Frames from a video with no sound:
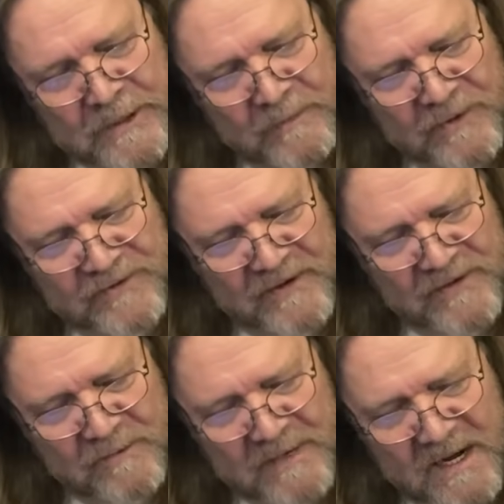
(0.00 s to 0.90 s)

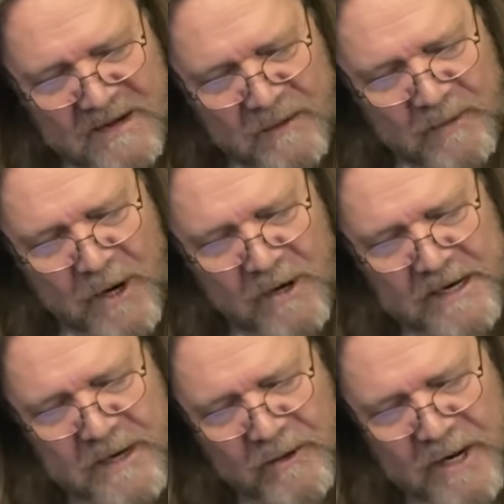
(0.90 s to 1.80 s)
Appreciate you, my guy. There we go,
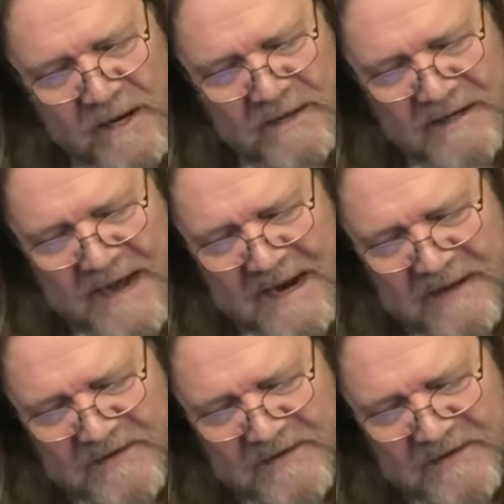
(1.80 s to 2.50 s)
Leo, cutting the deck.